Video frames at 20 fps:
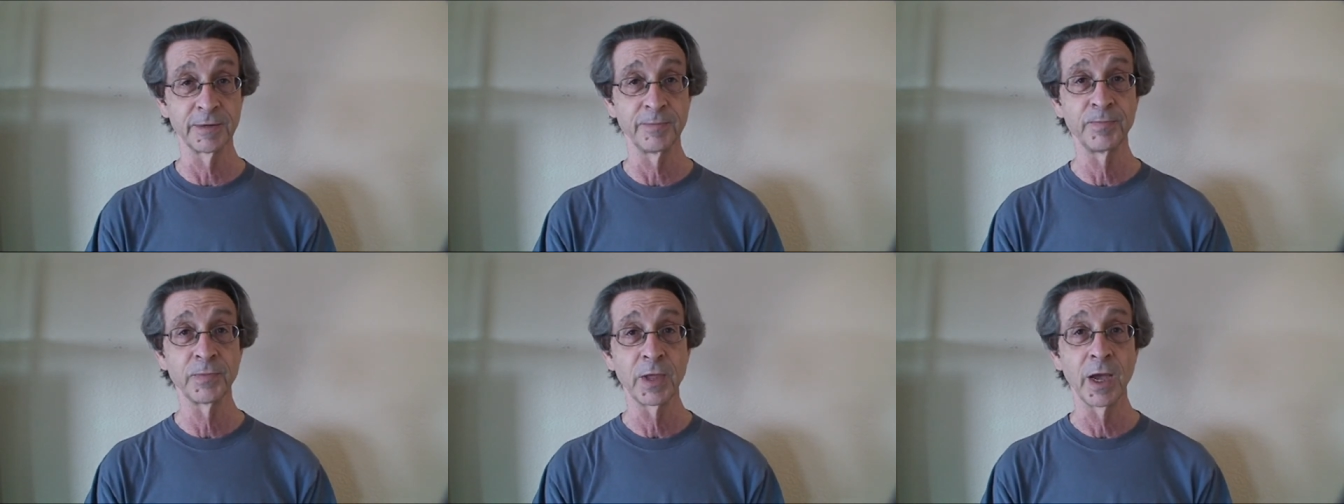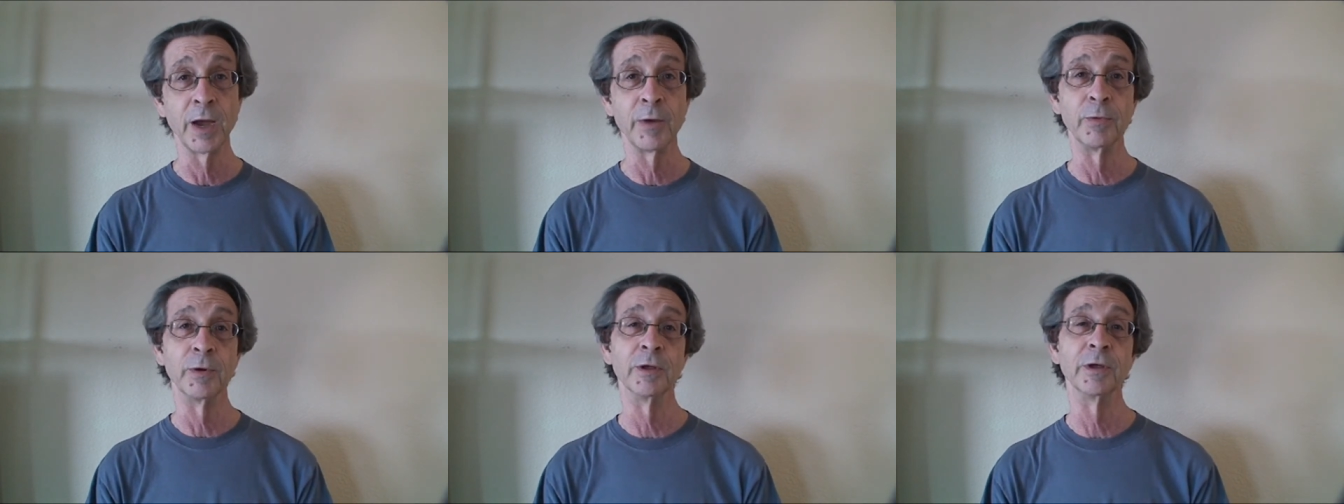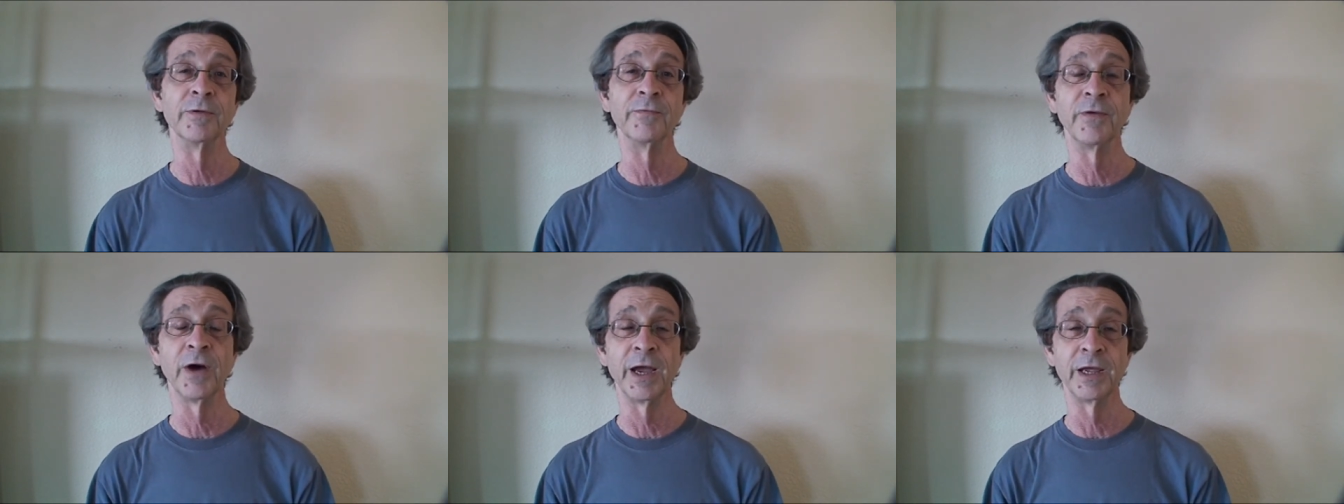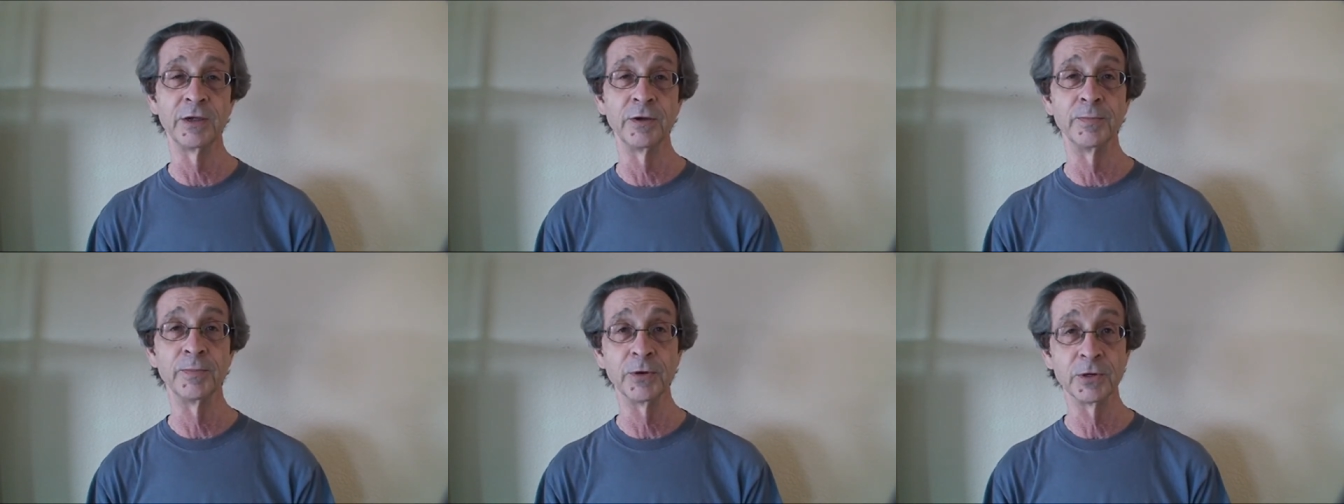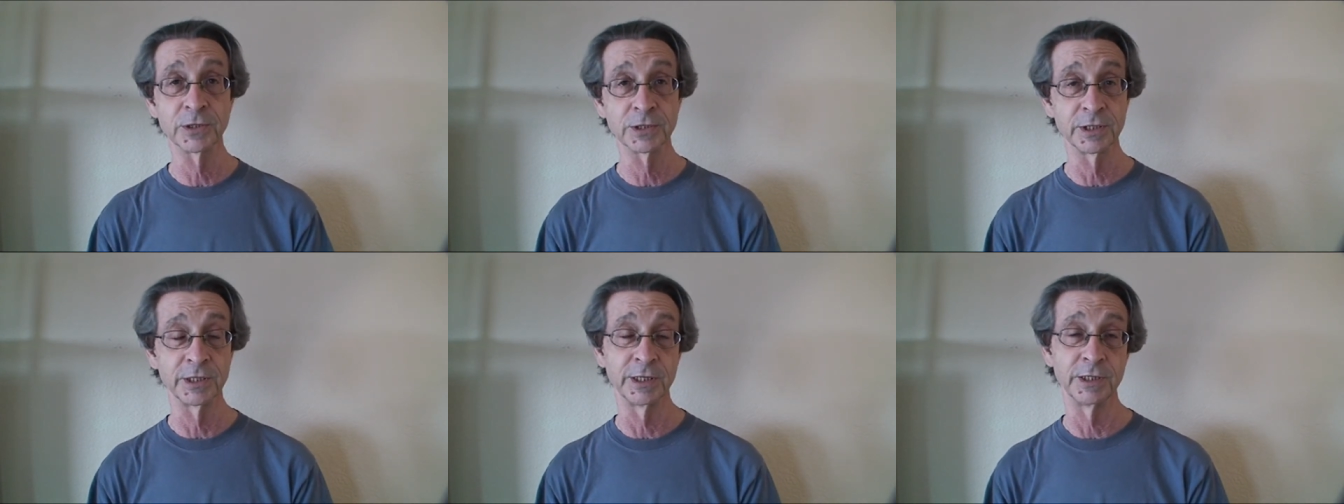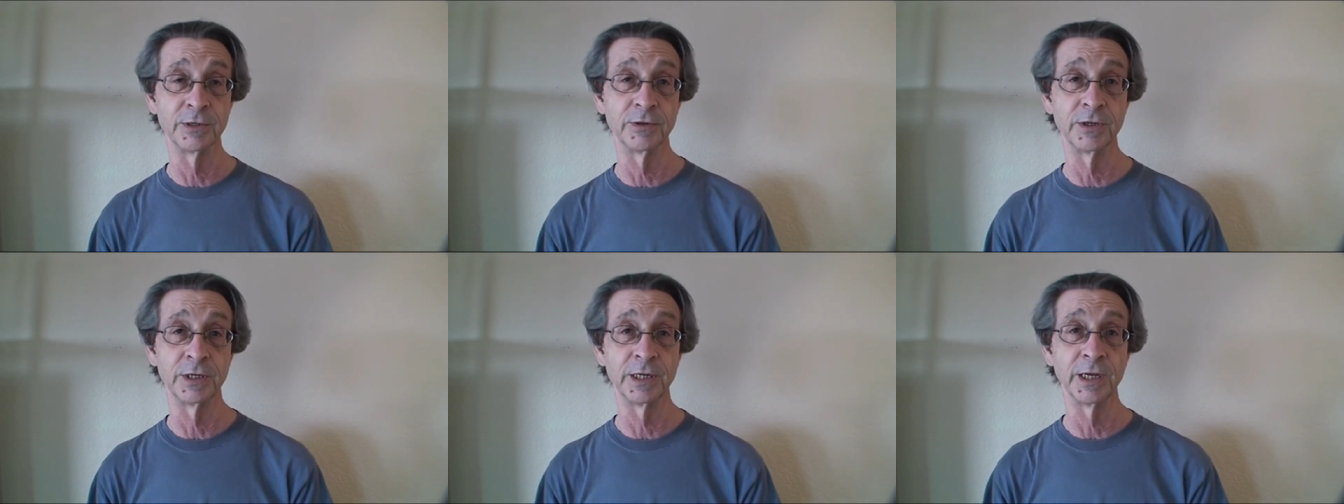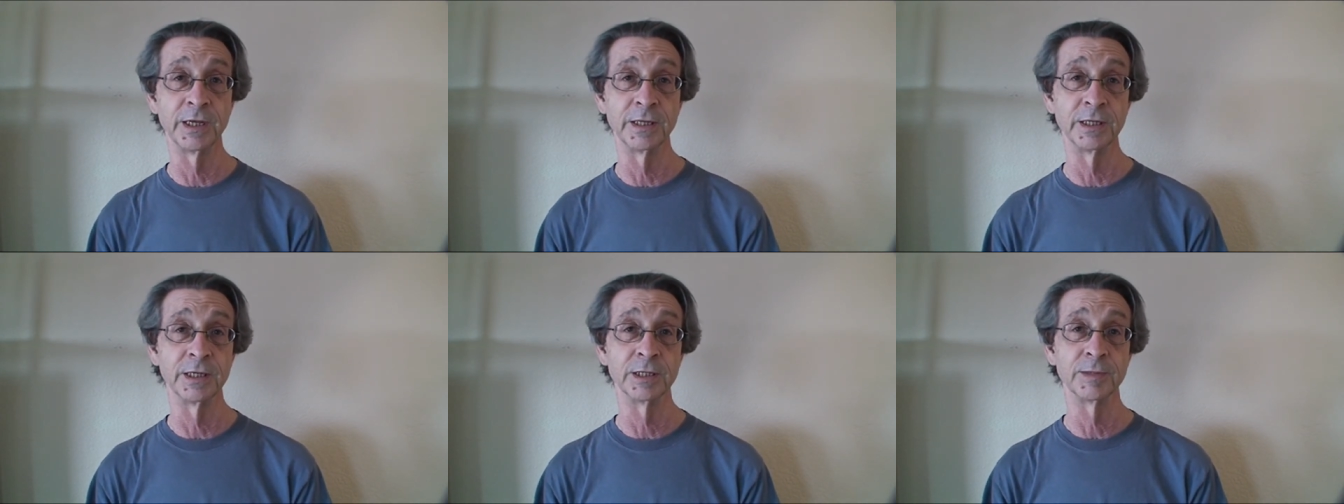I will invite you personally to attend
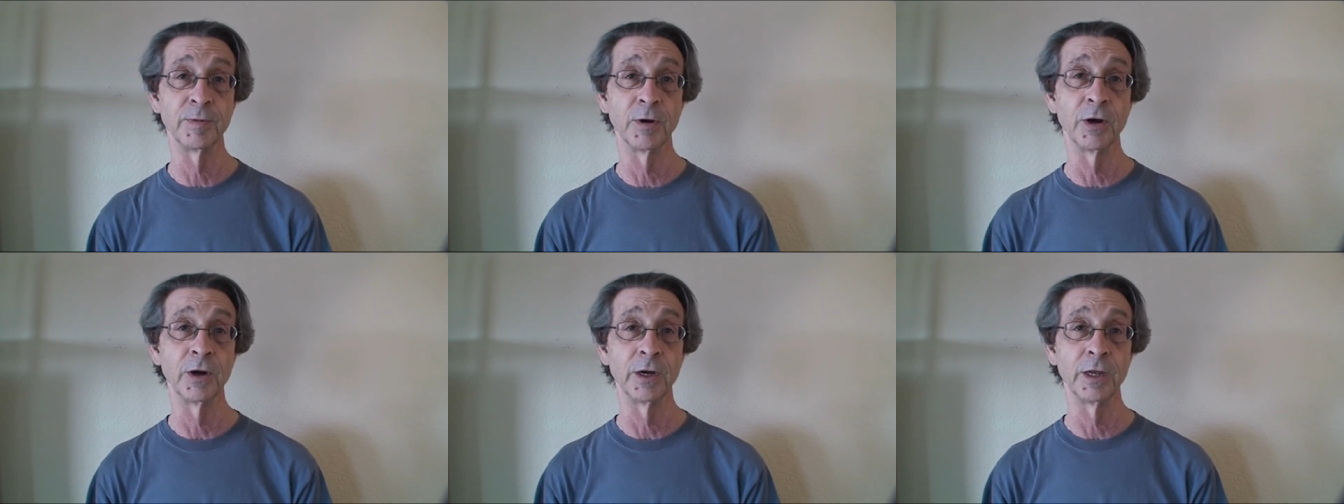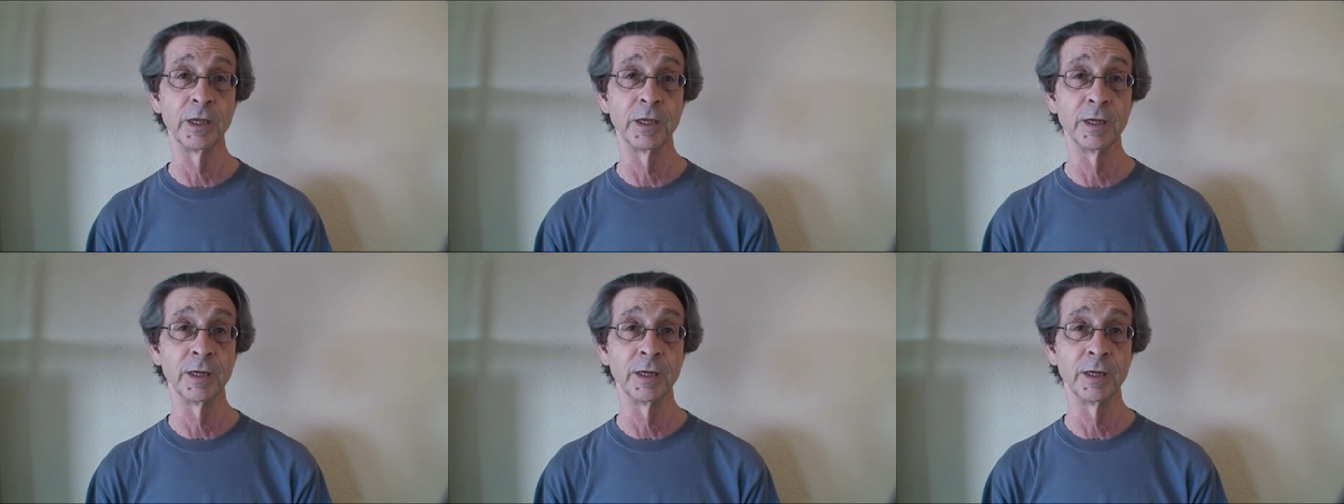this party.